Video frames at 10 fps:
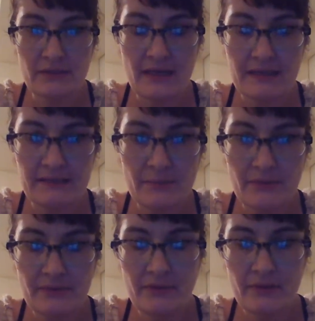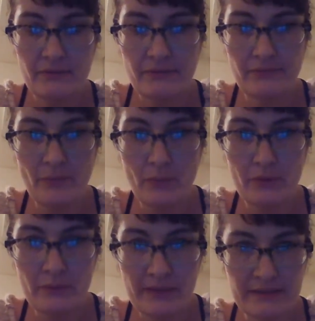asked about the
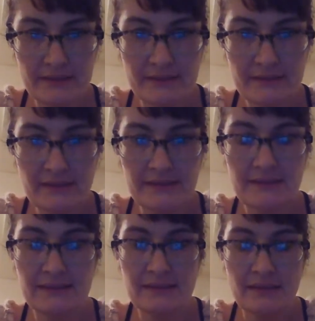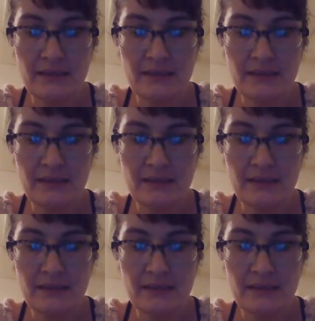four winds that's